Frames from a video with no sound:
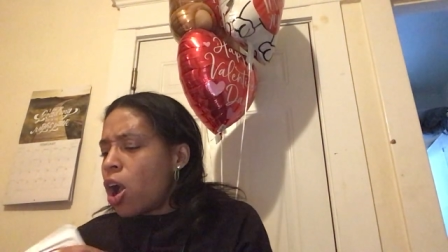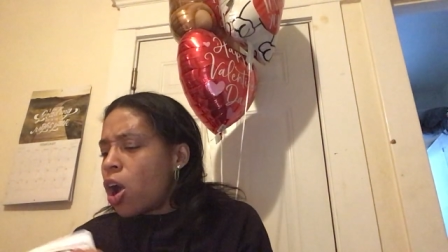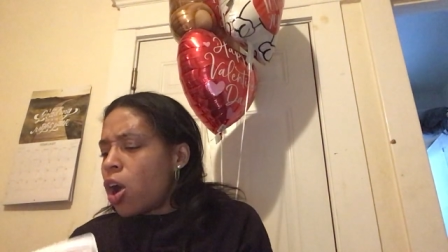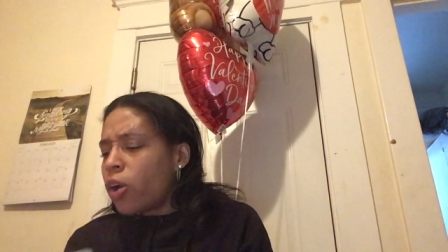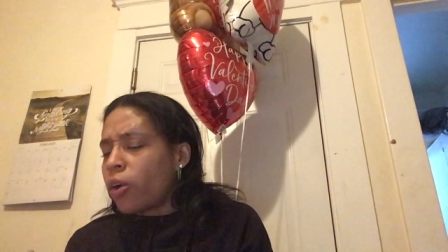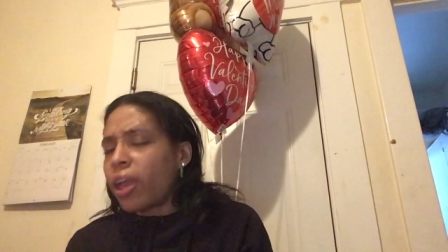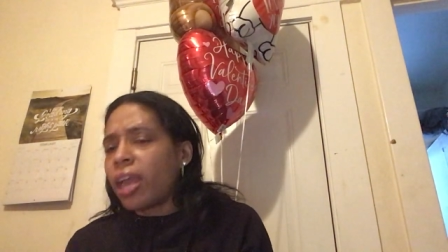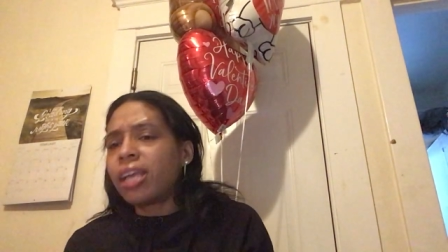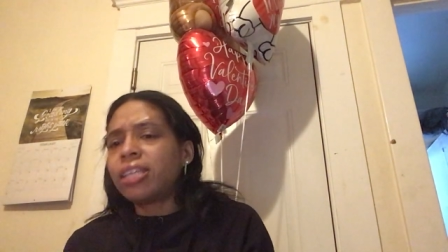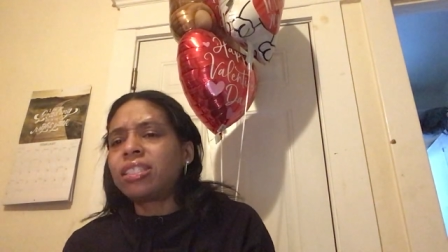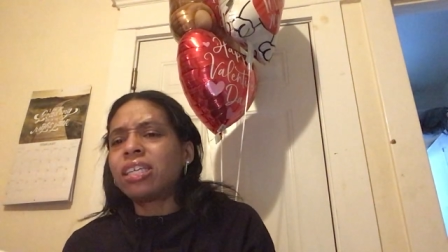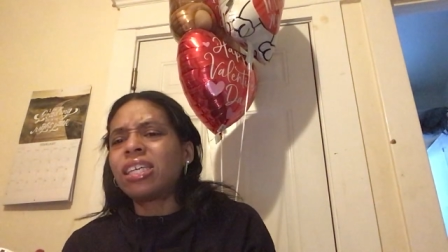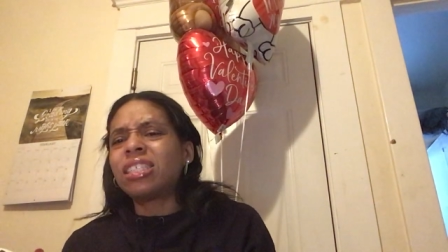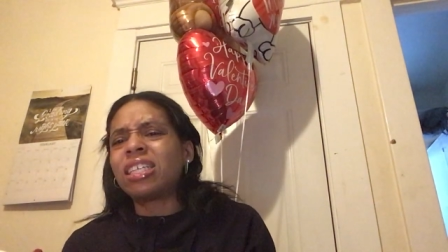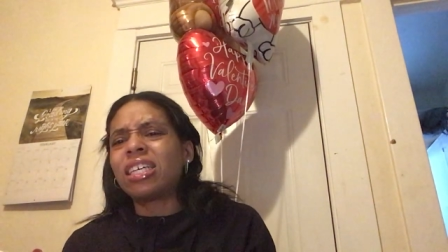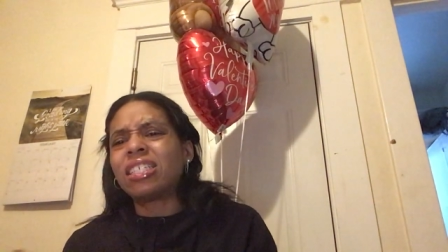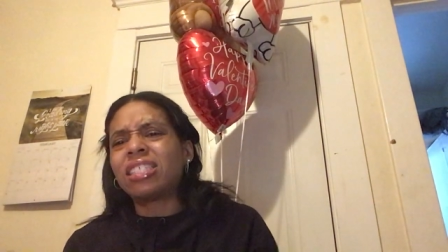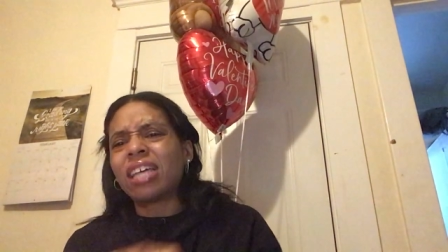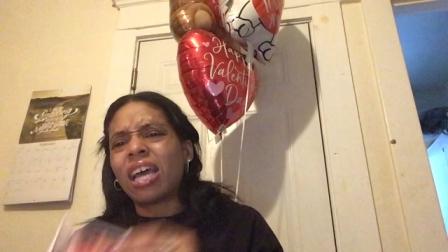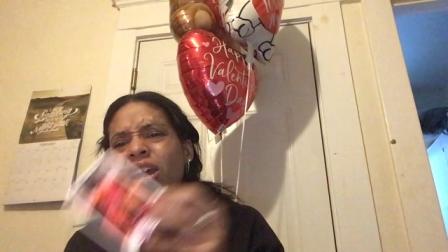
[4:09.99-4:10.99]
Okay, he says,
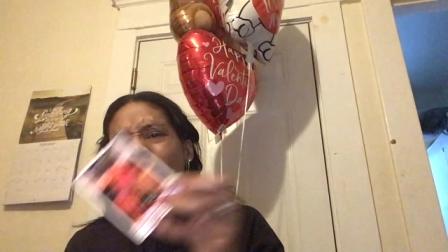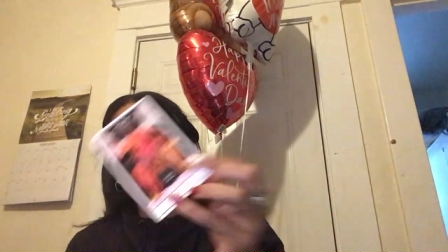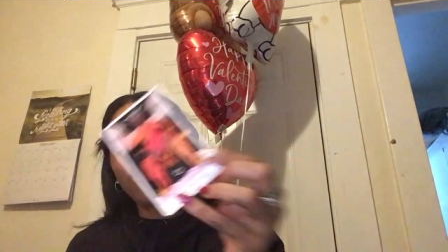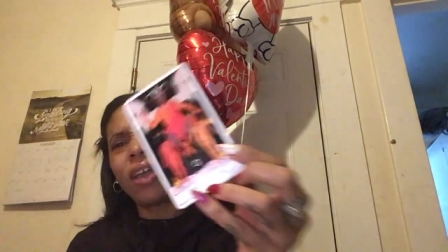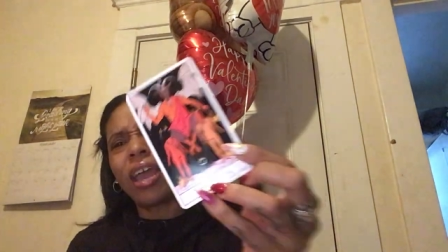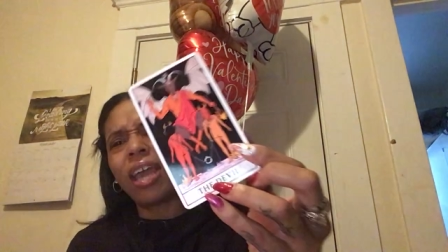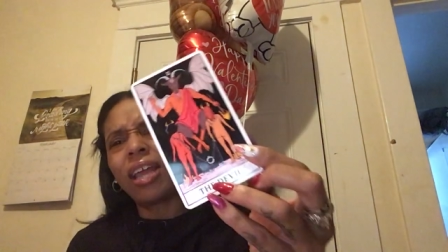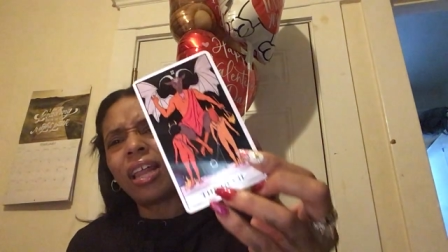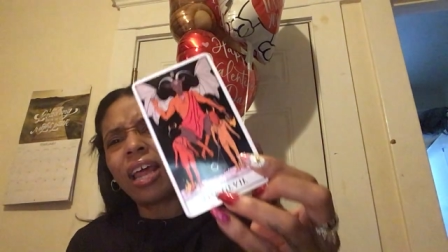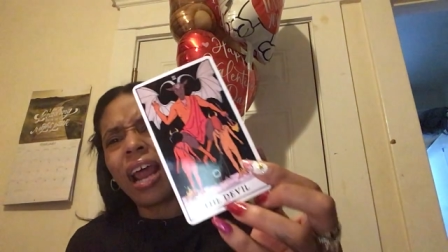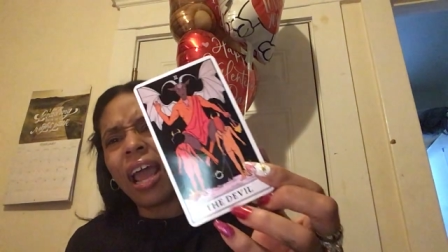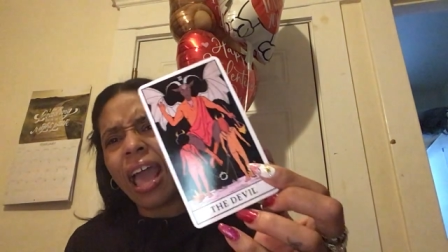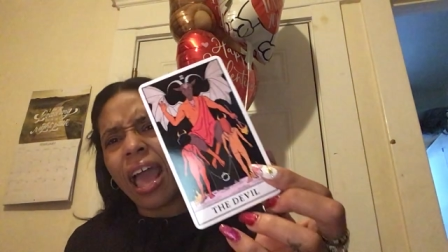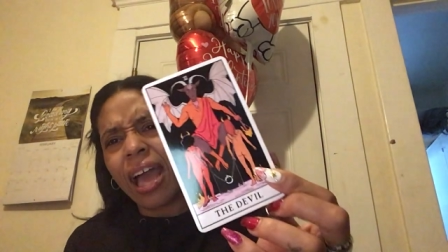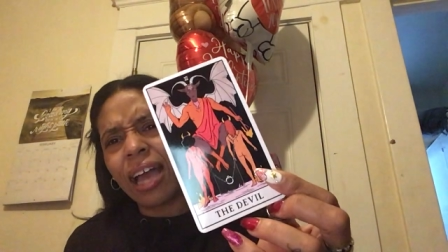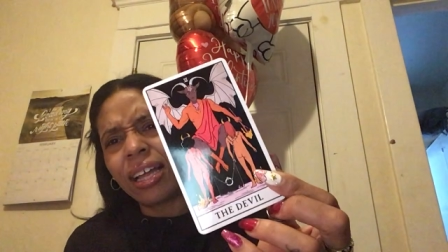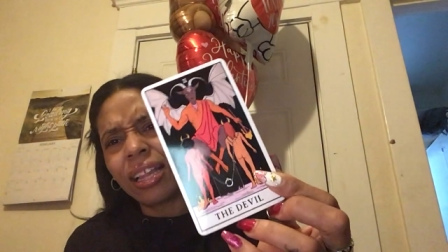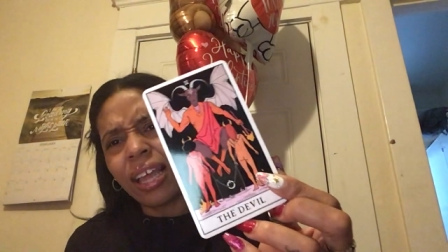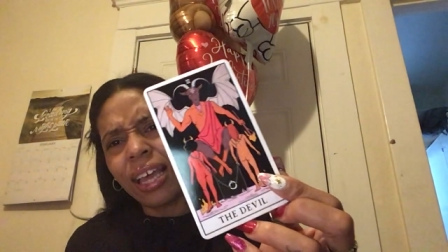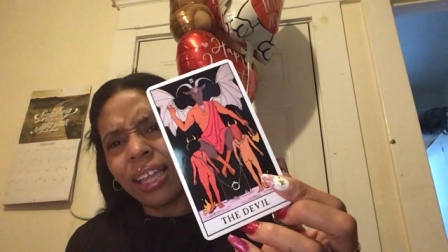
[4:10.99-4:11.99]
is that okay that I
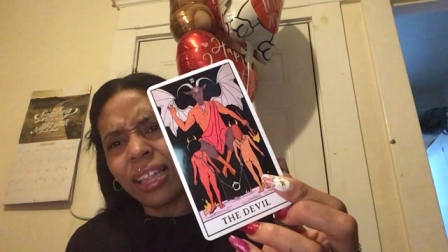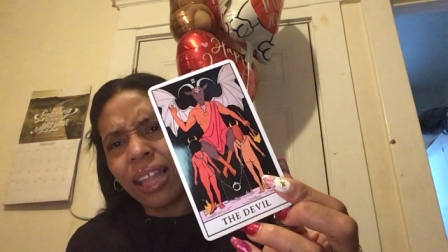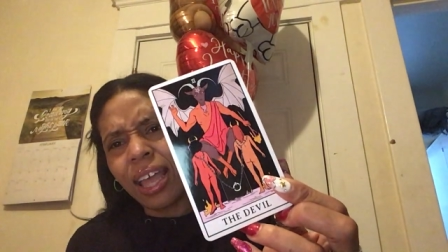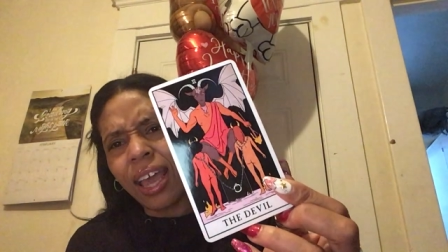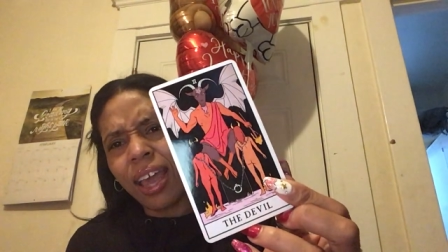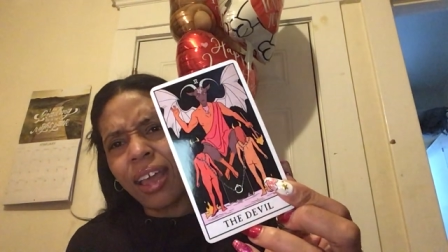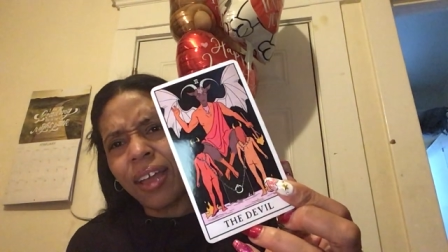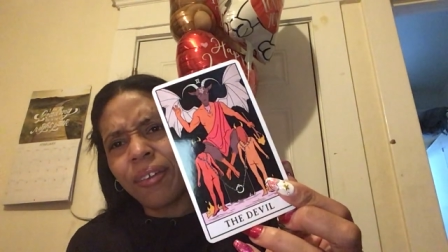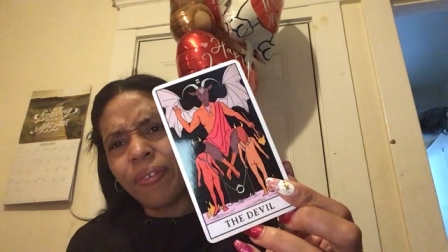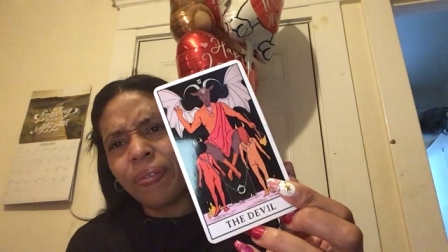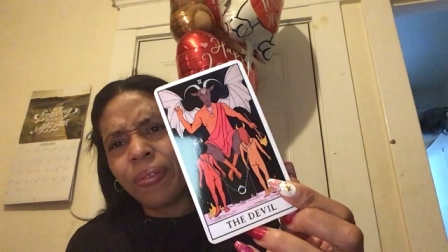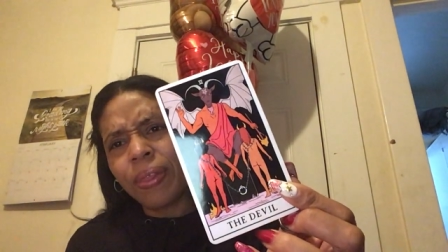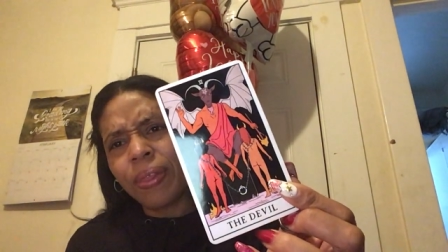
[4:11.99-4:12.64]
act like that?